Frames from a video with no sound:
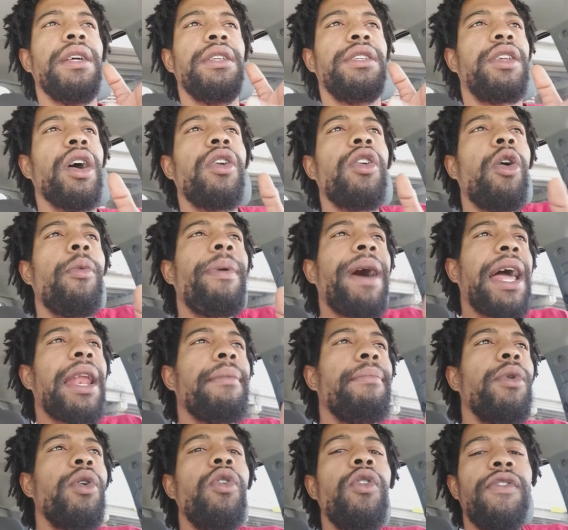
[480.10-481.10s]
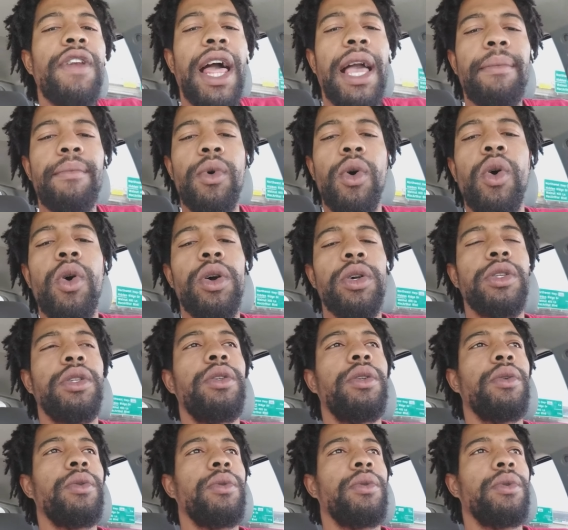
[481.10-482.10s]
Don't nobody move like Moors
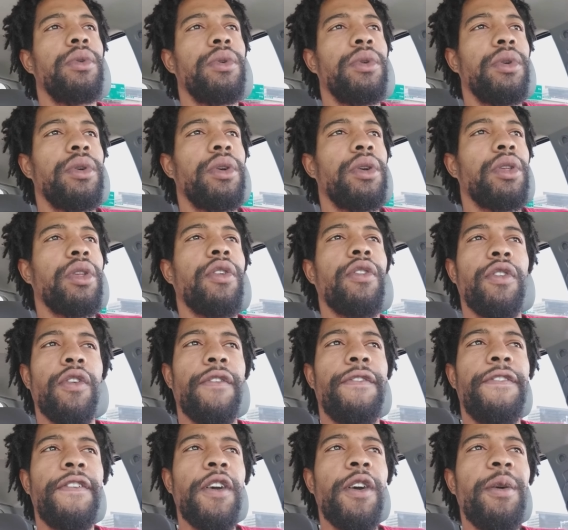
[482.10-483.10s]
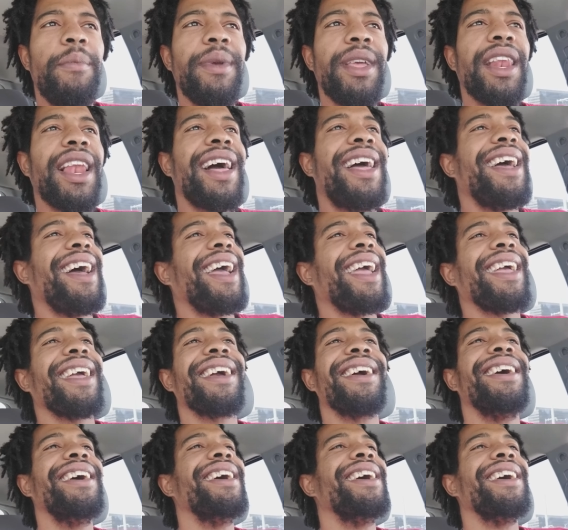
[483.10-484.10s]
do. You feel me? Like
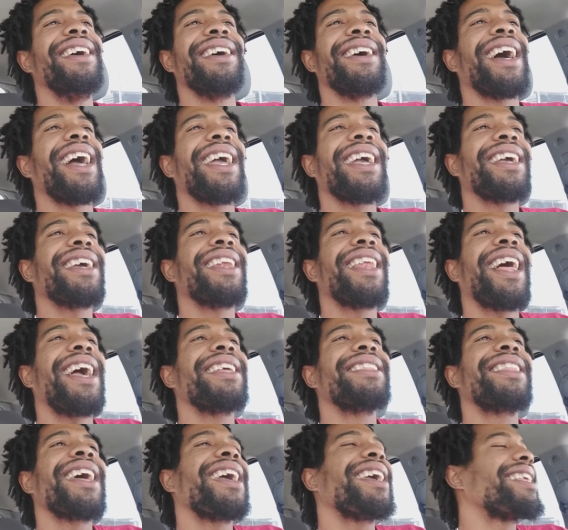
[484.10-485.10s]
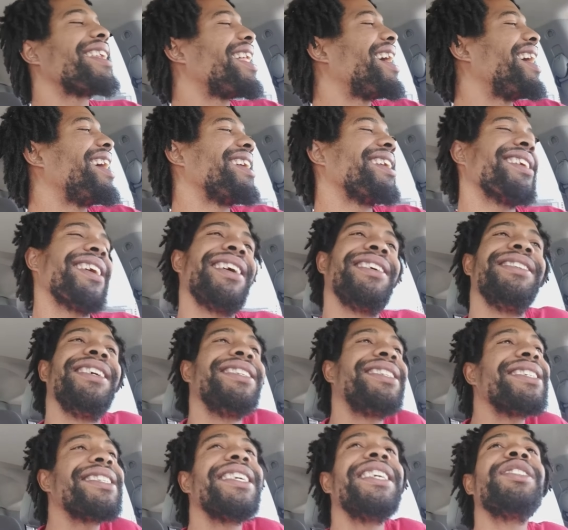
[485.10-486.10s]

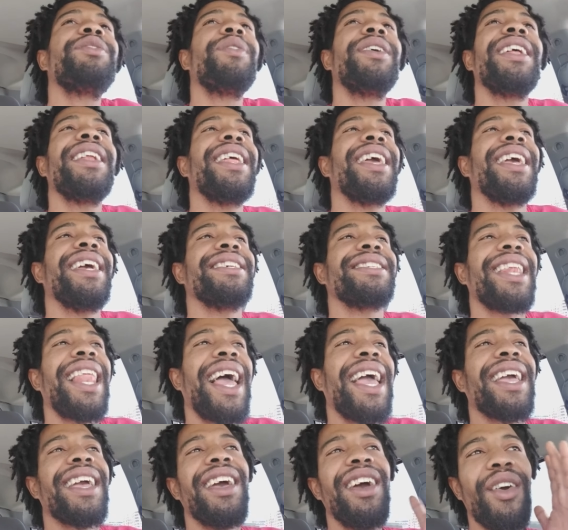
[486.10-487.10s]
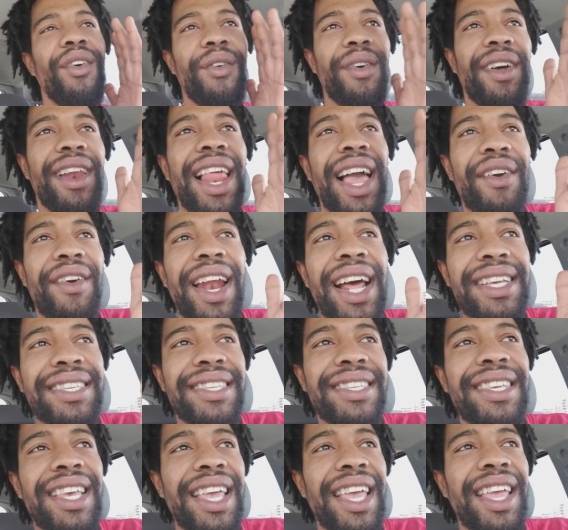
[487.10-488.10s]
it just is what it is. Like when I
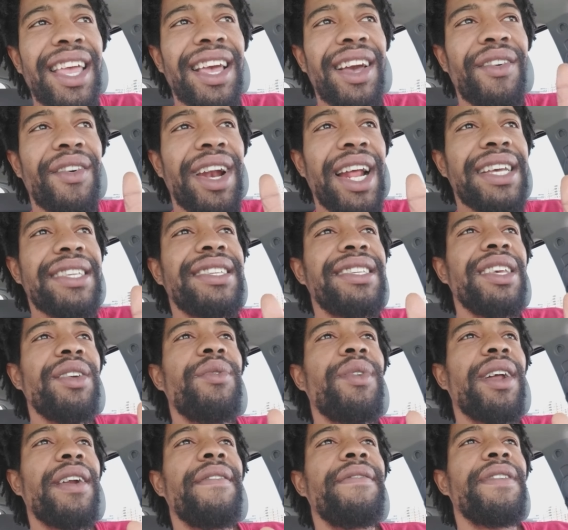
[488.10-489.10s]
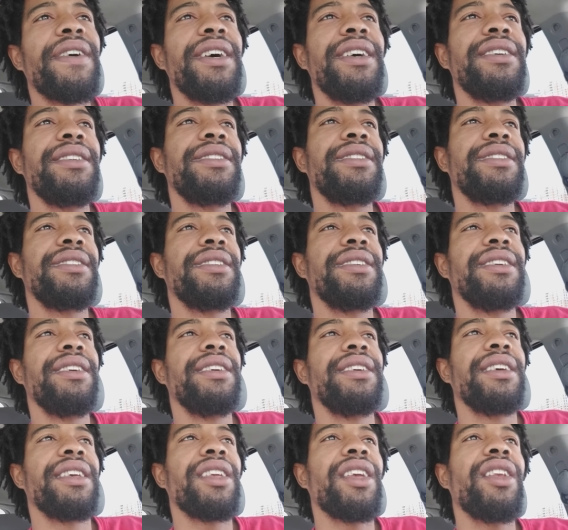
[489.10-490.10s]
see one of us,
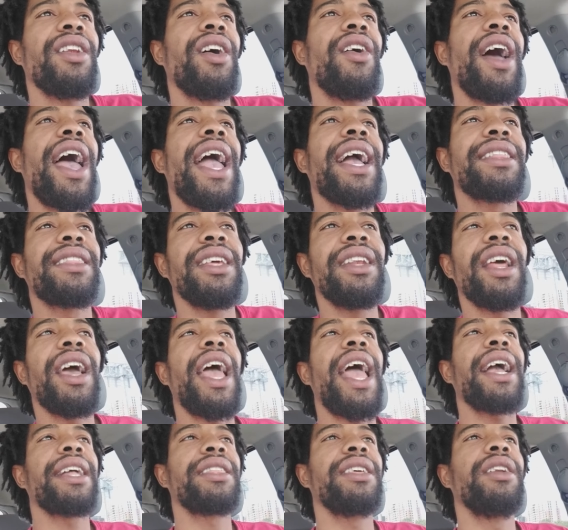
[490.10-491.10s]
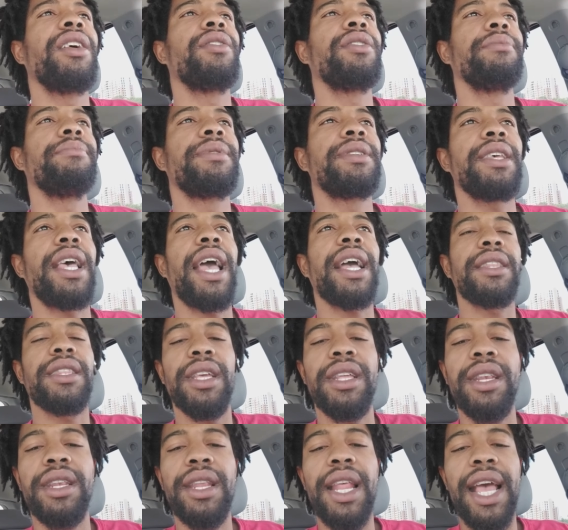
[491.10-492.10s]
you know, acting
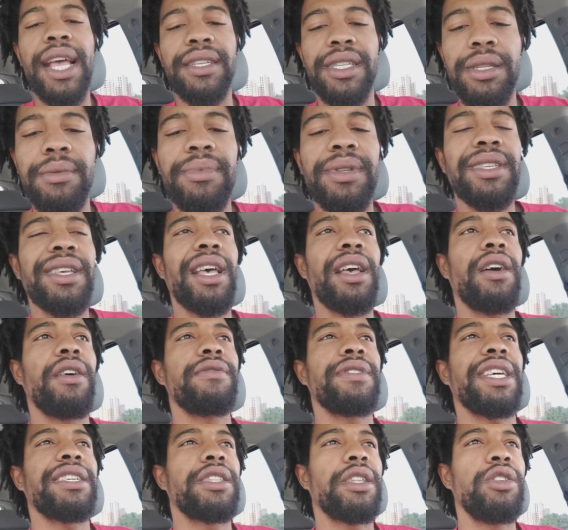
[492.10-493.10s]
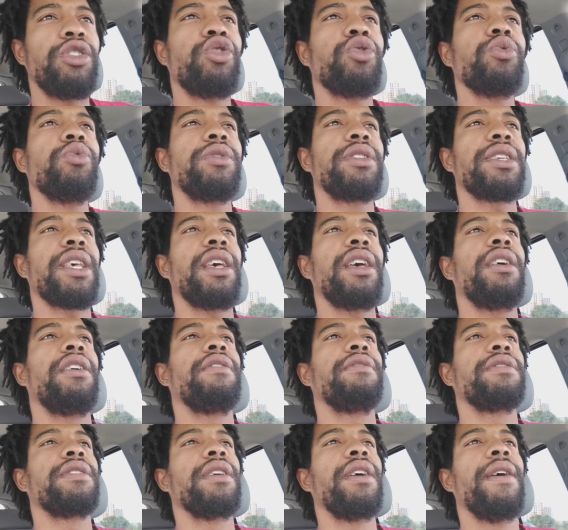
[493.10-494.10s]
as themselves, as their true
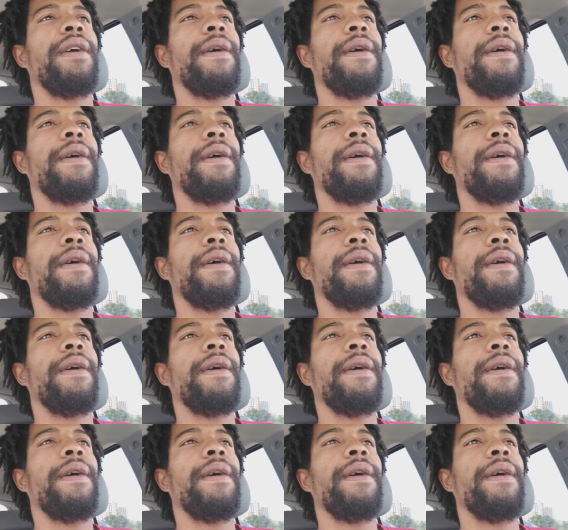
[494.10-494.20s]
selves,